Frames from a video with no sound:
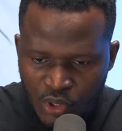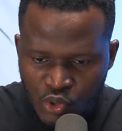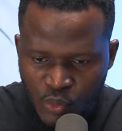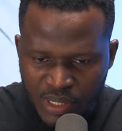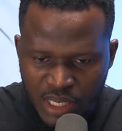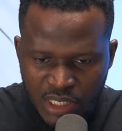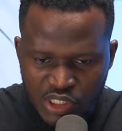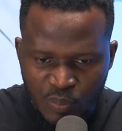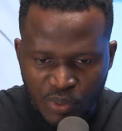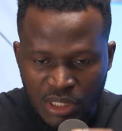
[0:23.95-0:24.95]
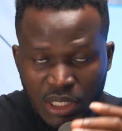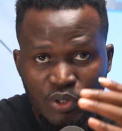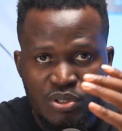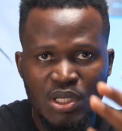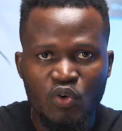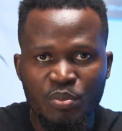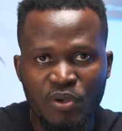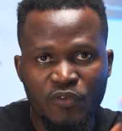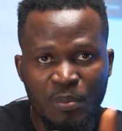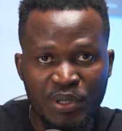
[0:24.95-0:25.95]
So again, it's important that you stay with
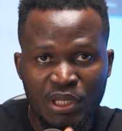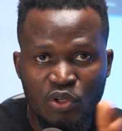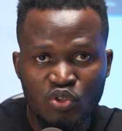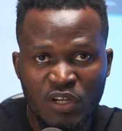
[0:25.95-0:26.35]
me from beginning